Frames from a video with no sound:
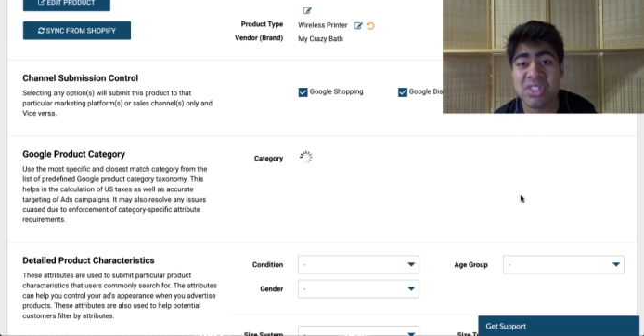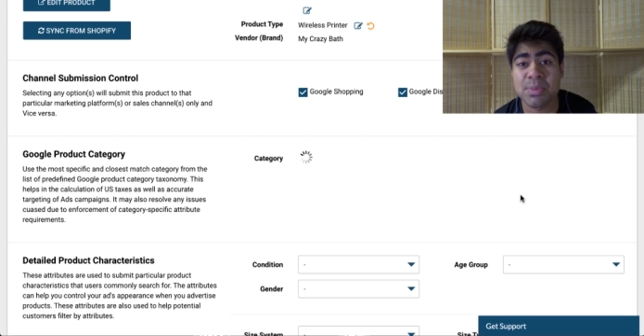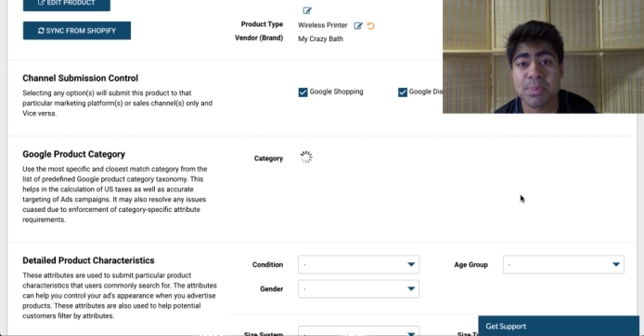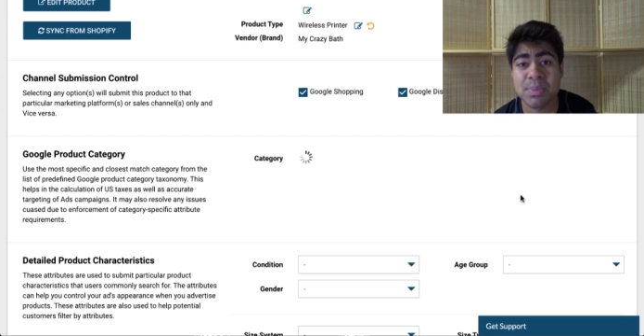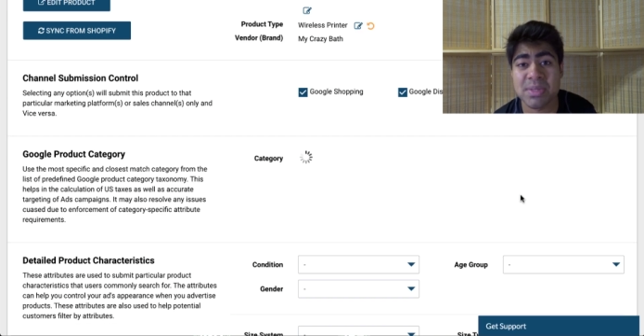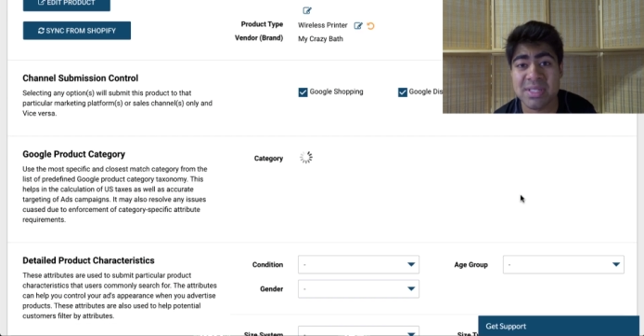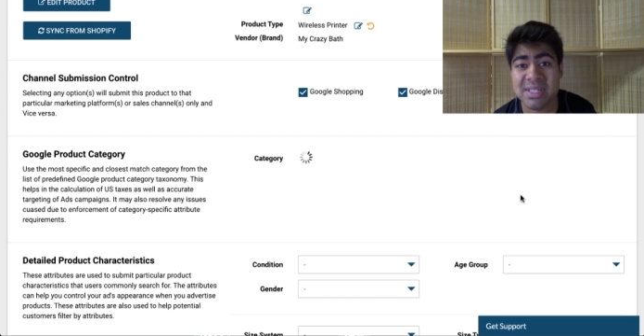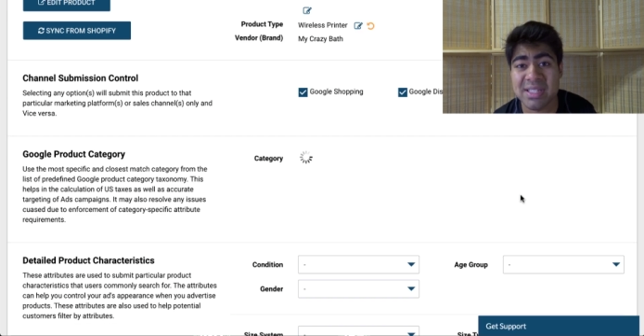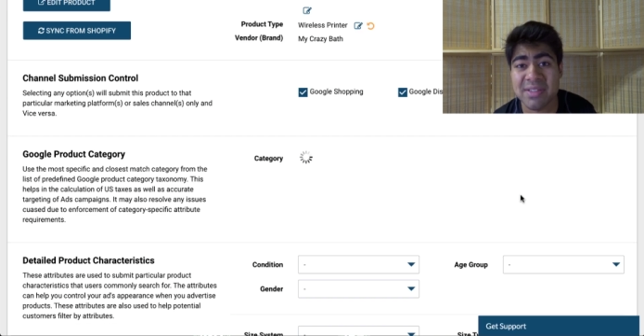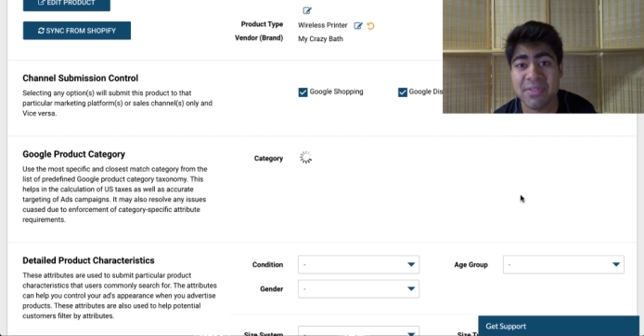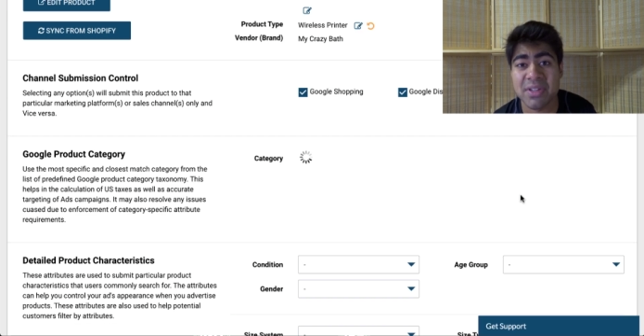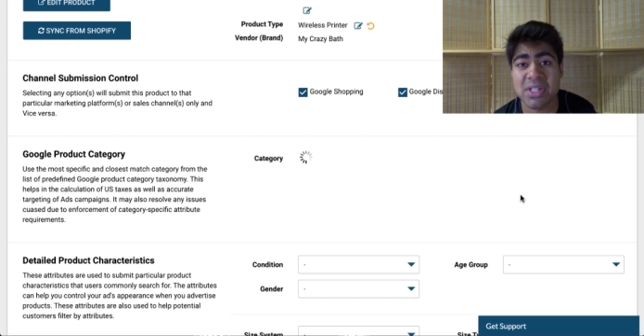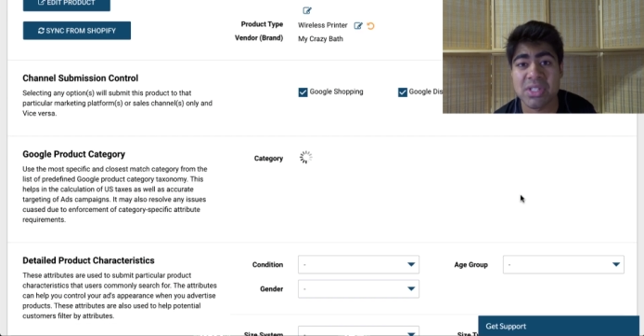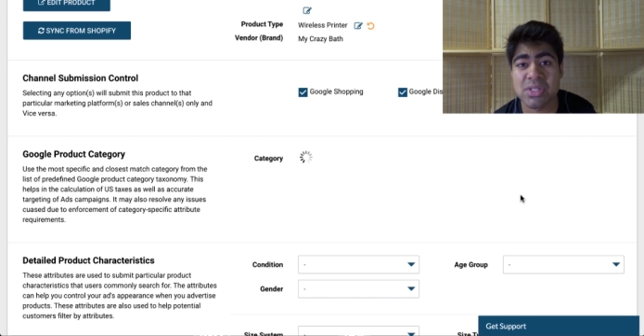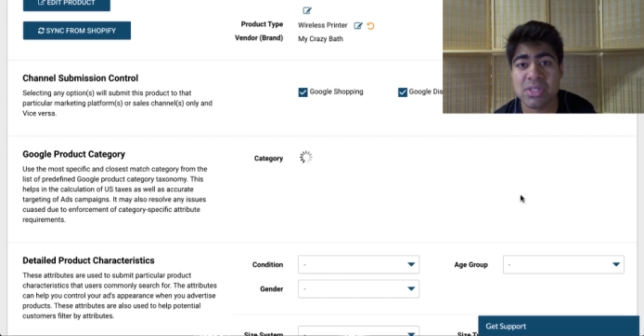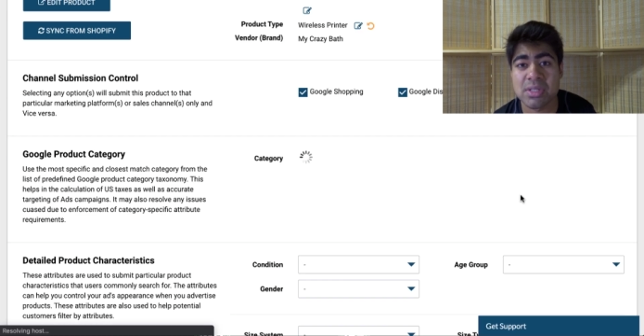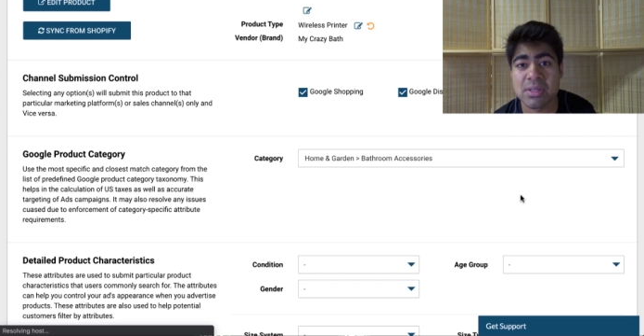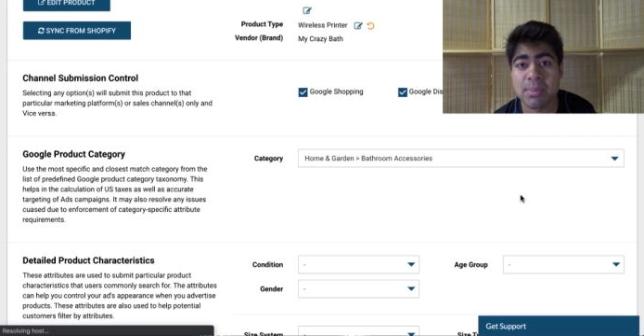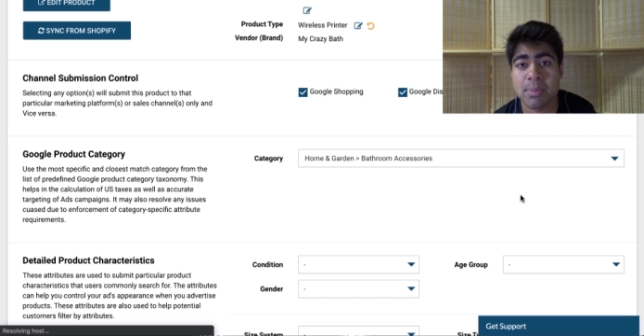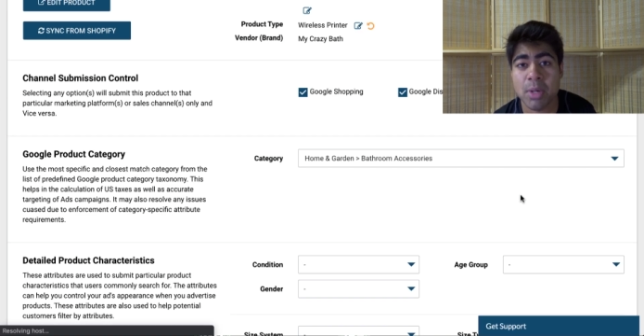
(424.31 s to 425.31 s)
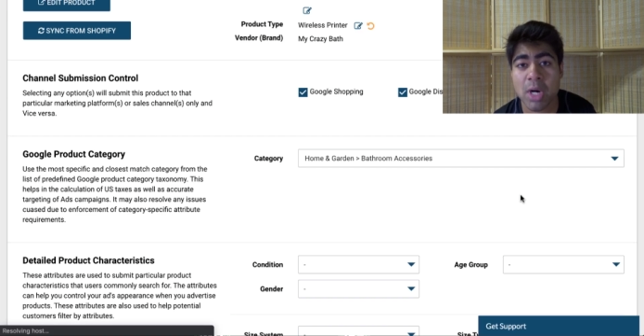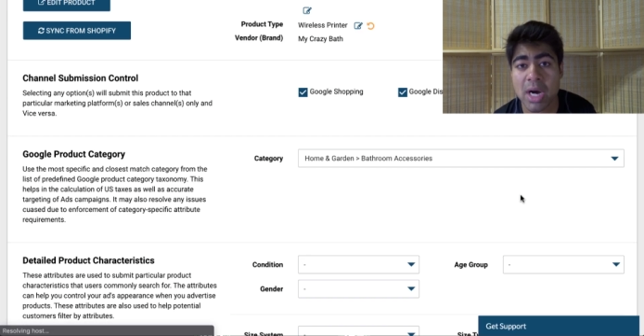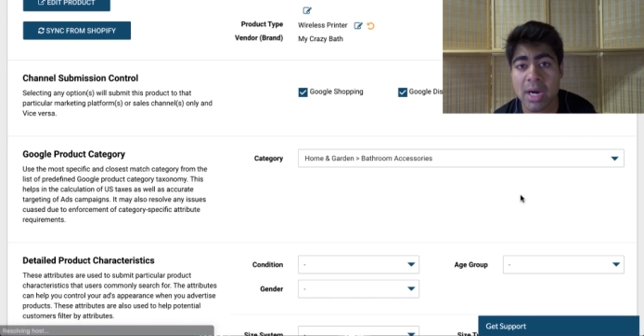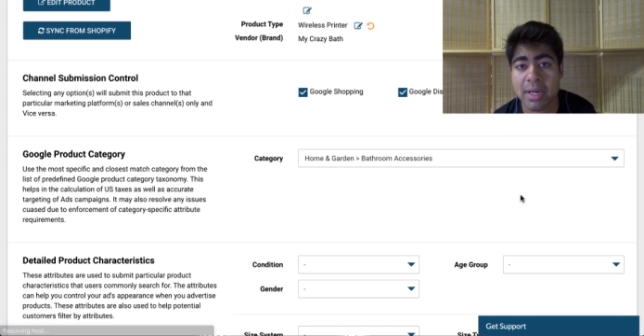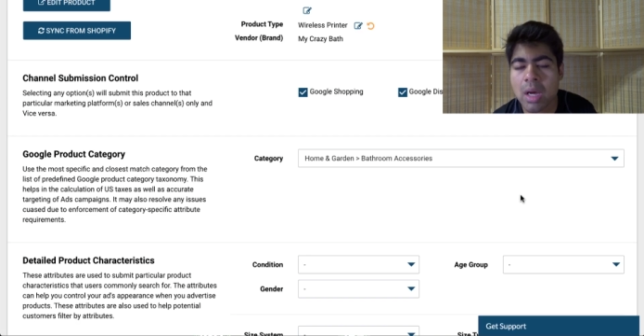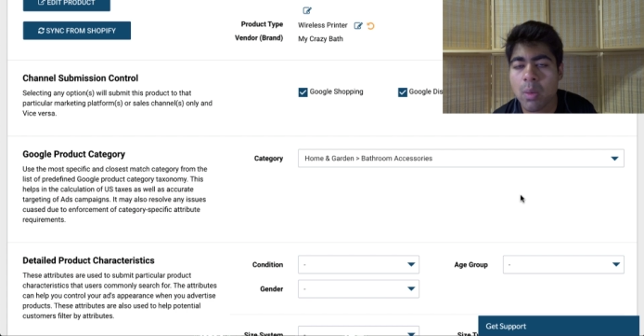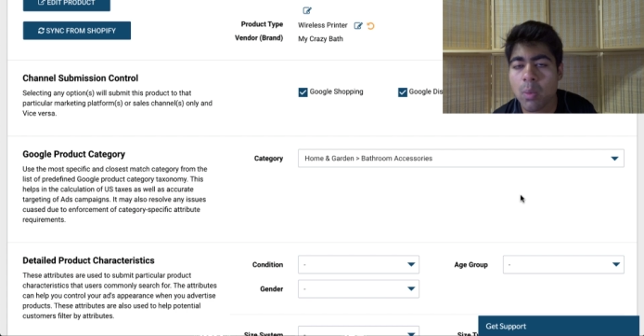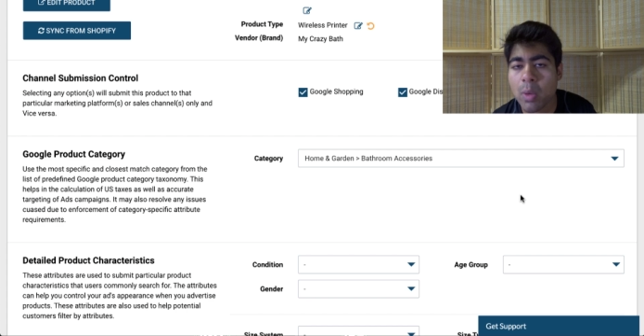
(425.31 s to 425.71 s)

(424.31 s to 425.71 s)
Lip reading: specific product.